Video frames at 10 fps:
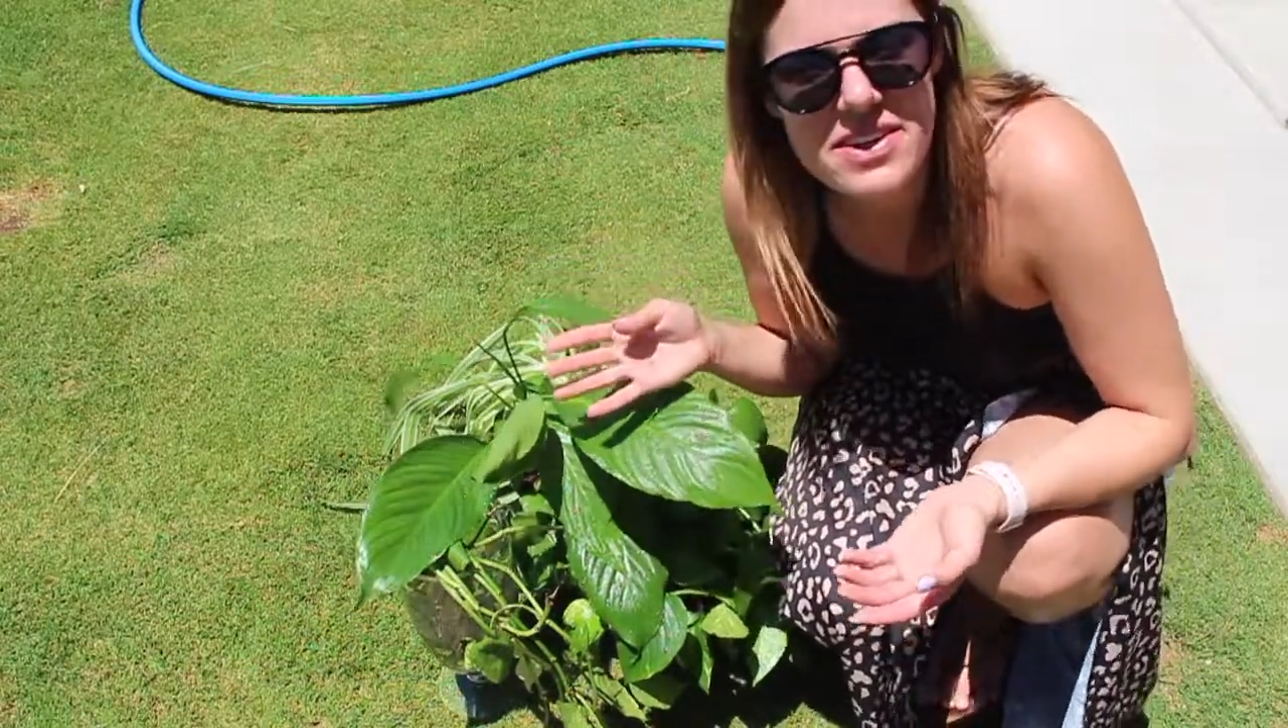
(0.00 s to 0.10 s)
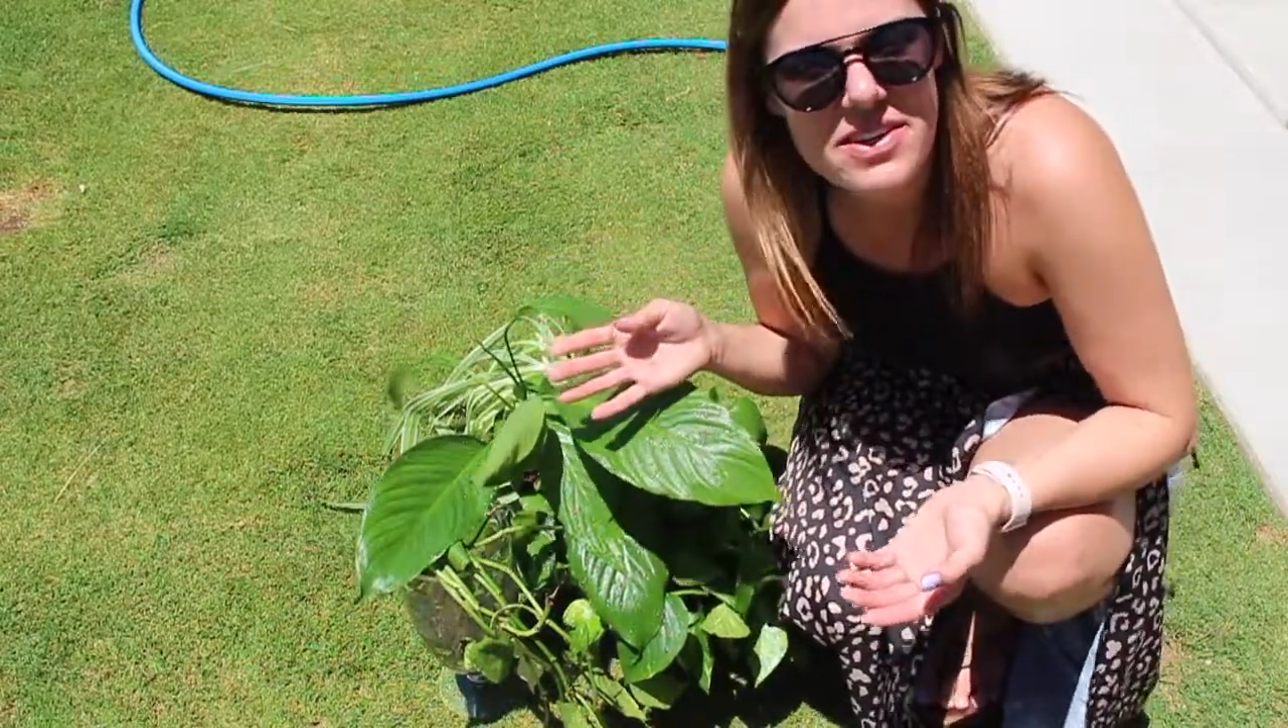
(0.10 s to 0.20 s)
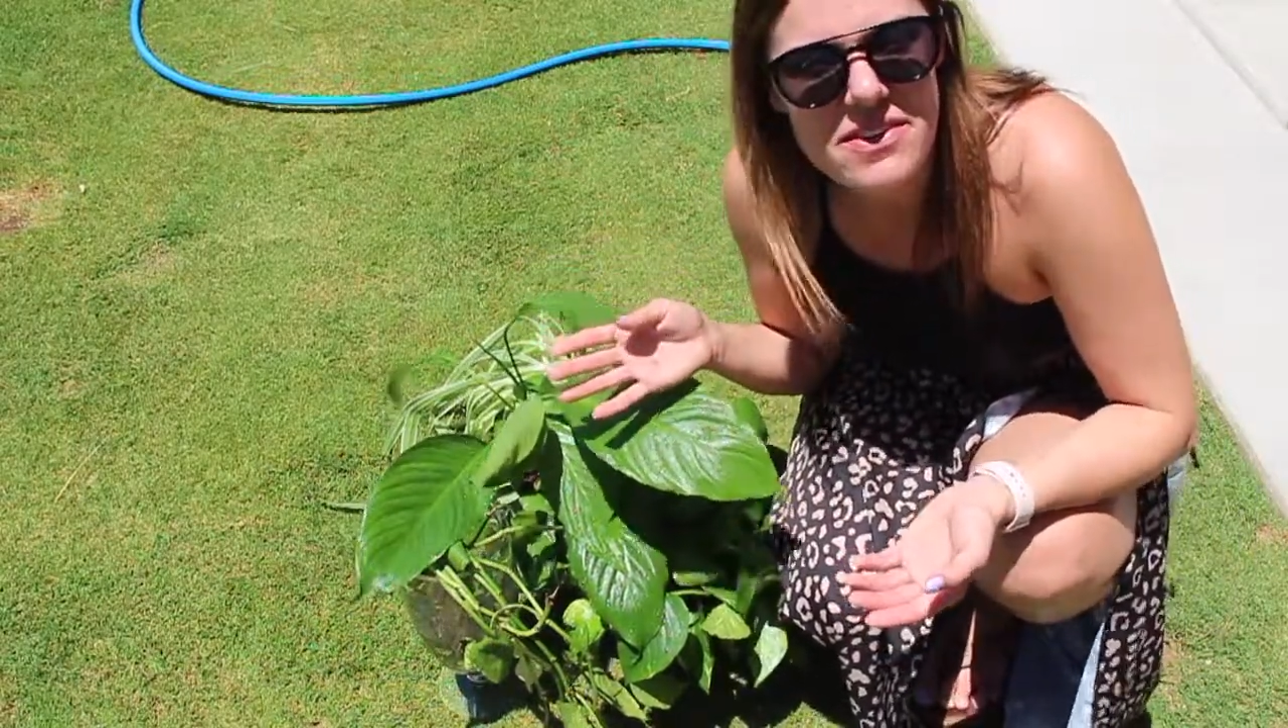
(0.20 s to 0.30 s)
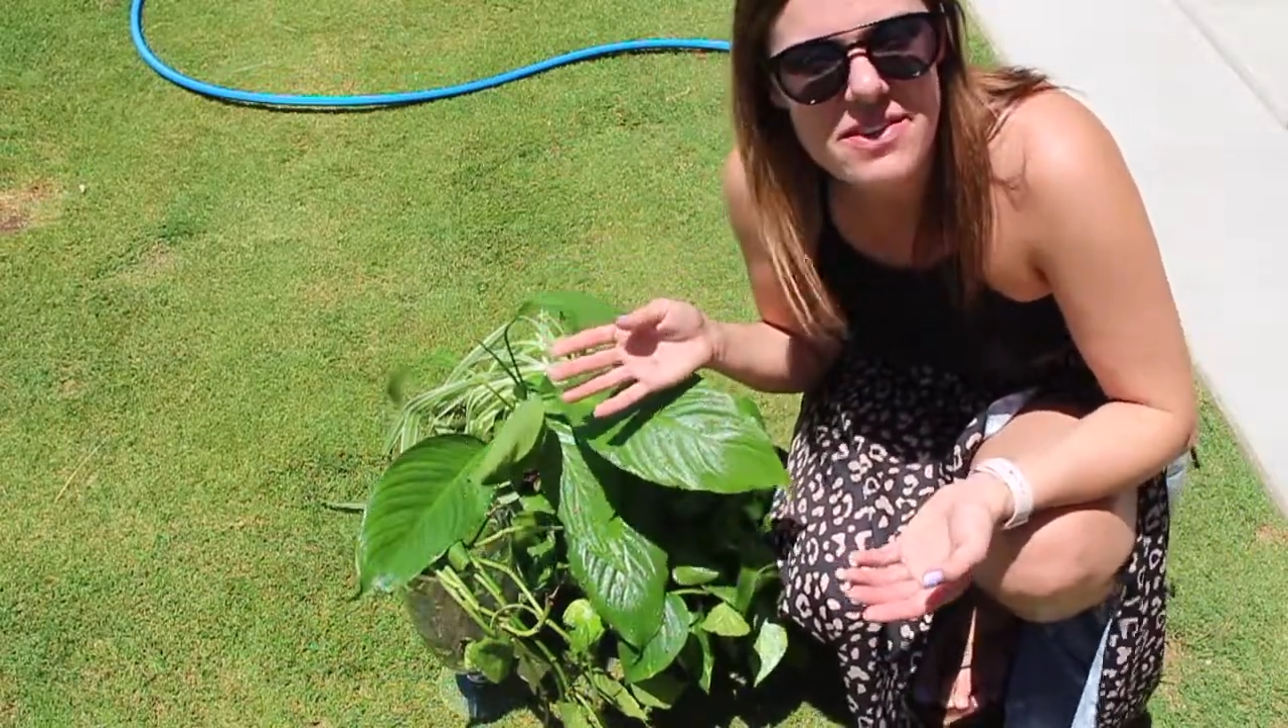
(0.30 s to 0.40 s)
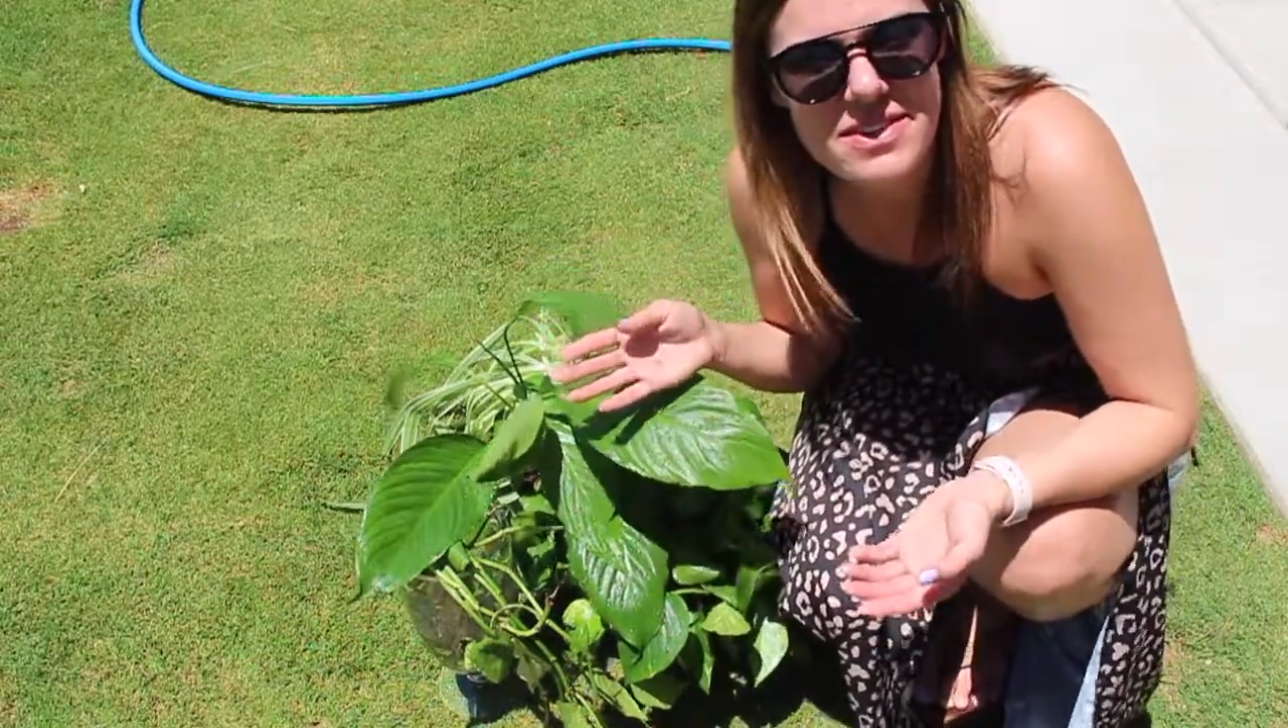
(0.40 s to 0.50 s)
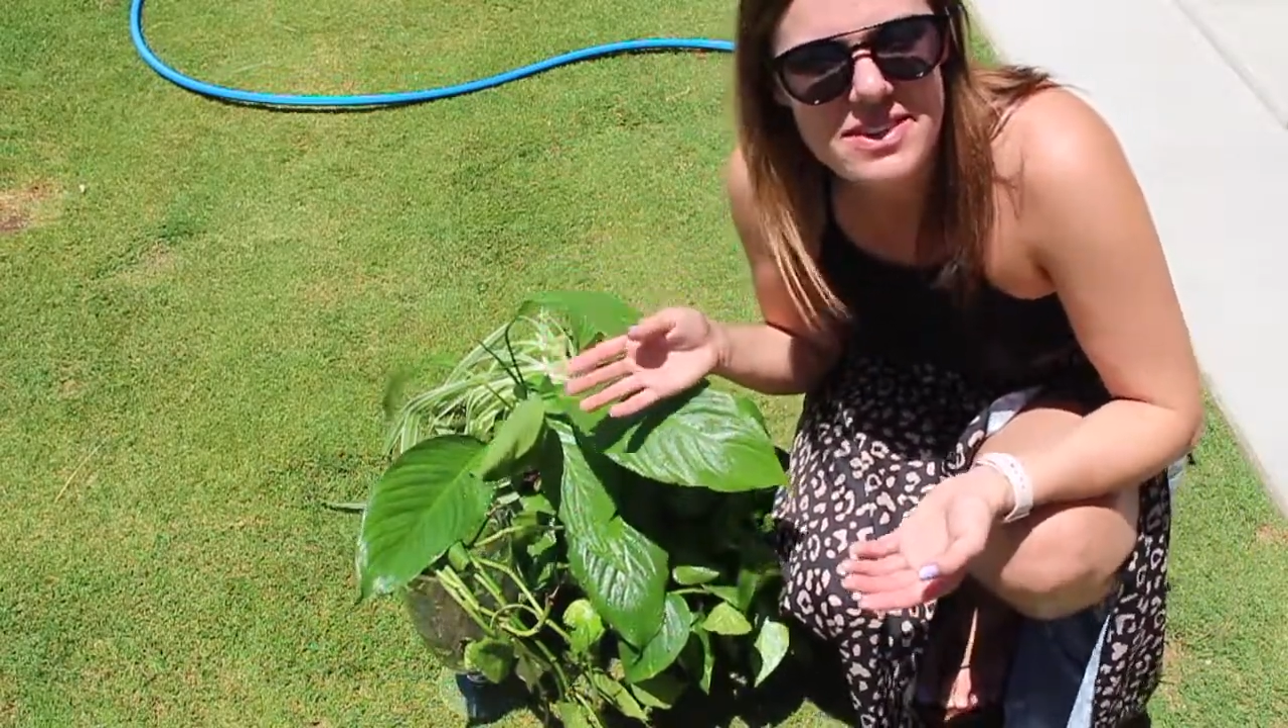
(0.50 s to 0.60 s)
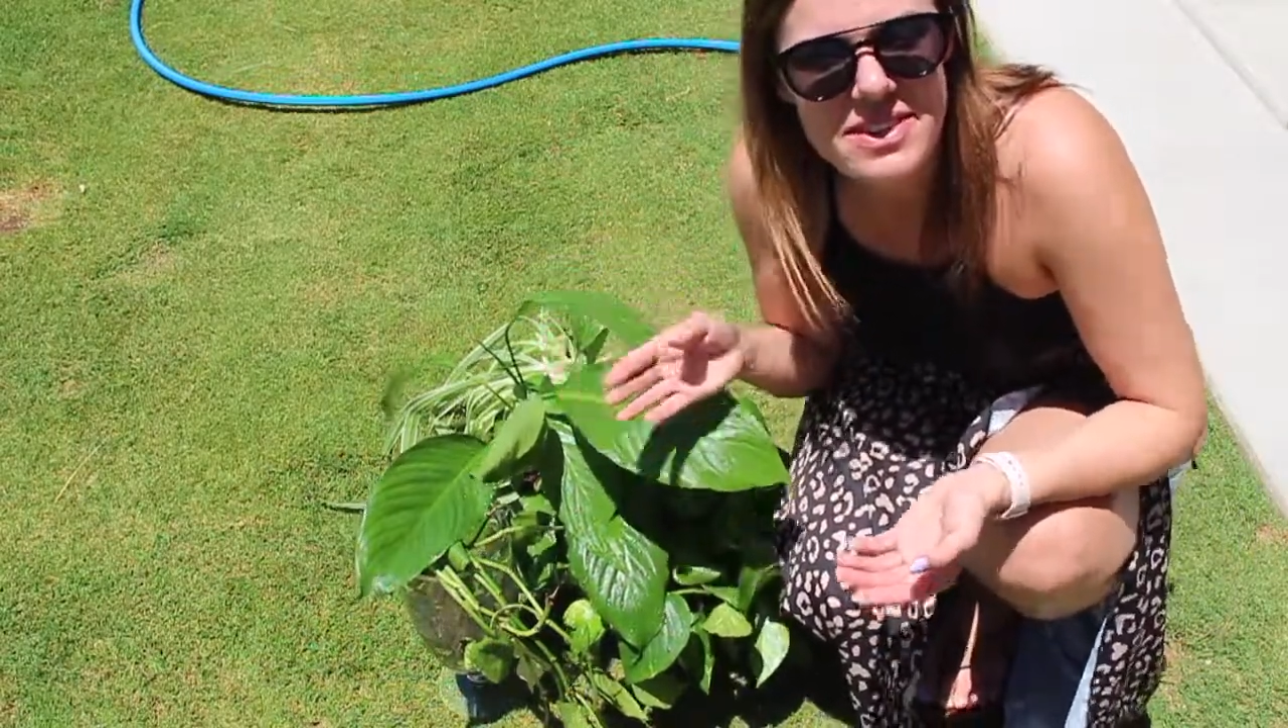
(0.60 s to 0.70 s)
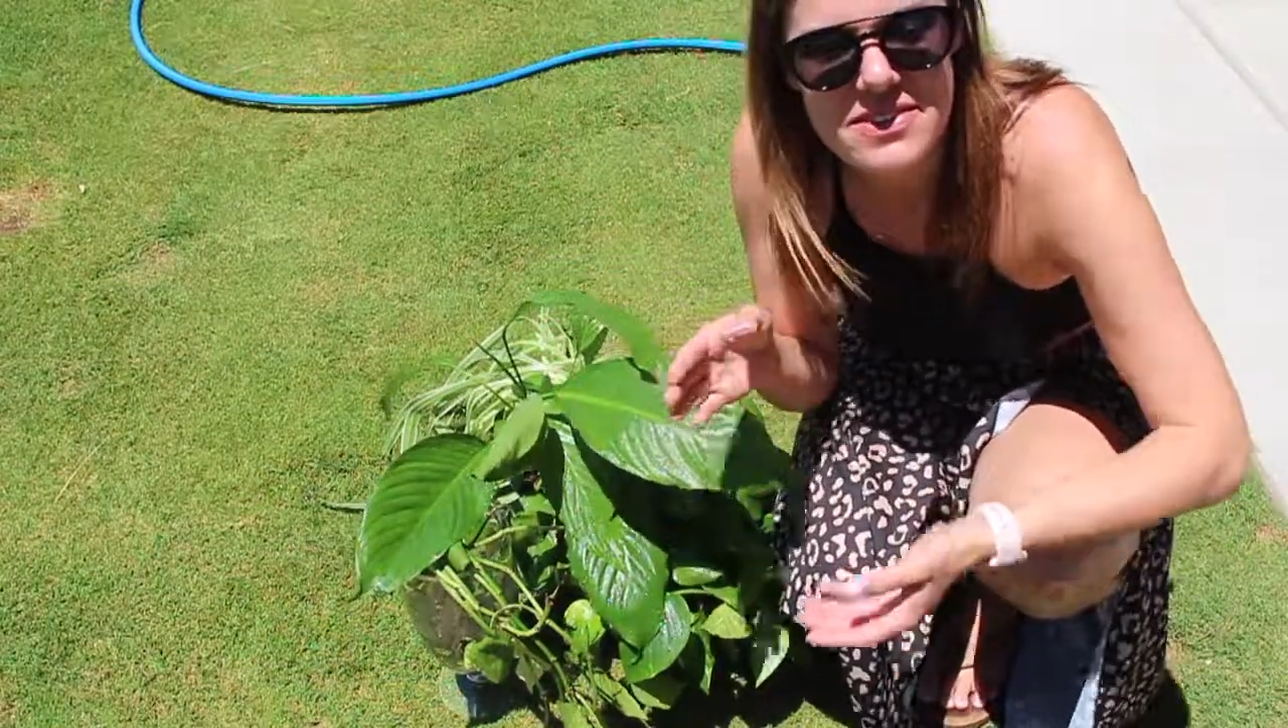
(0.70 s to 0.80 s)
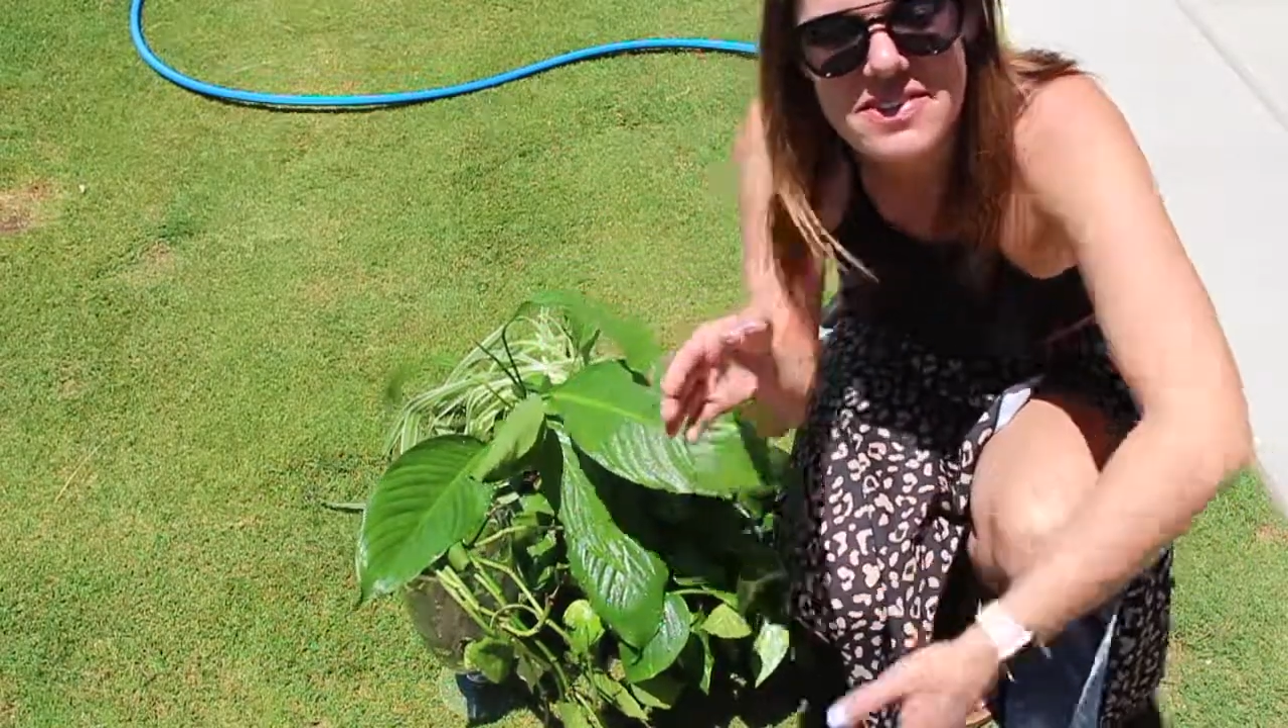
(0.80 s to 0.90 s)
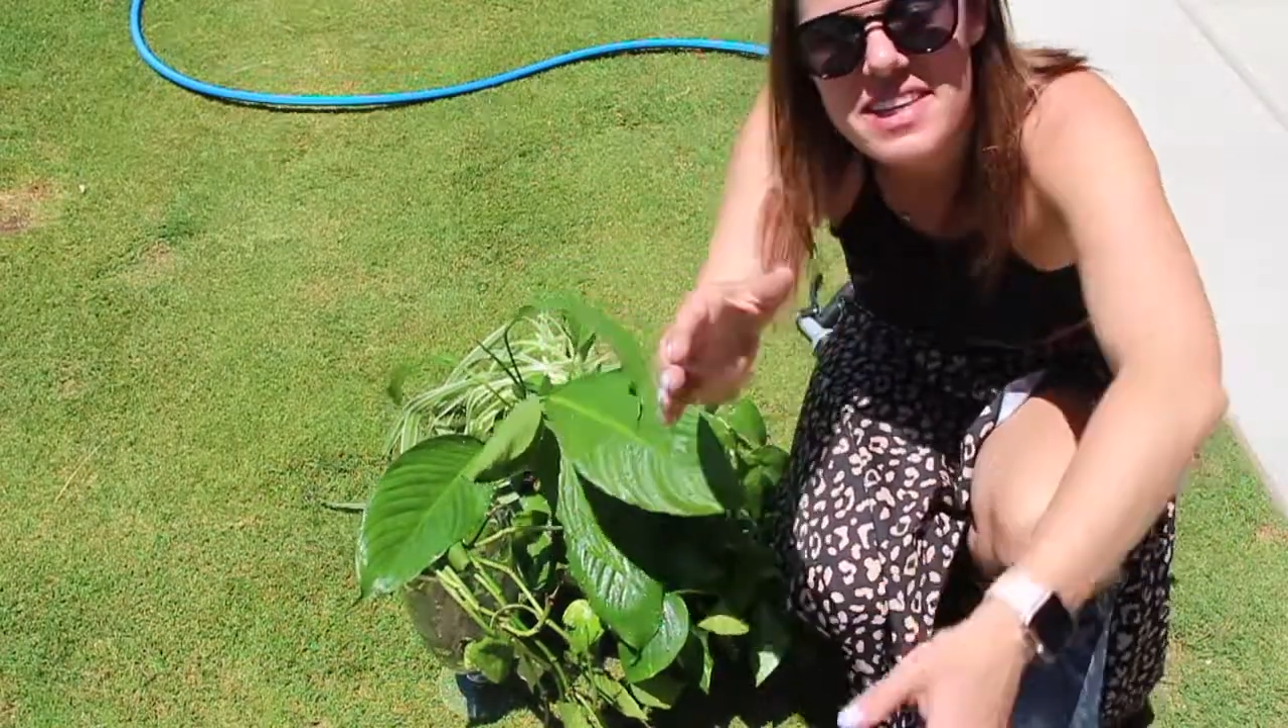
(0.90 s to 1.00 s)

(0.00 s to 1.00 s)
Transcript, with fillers: you know what to do.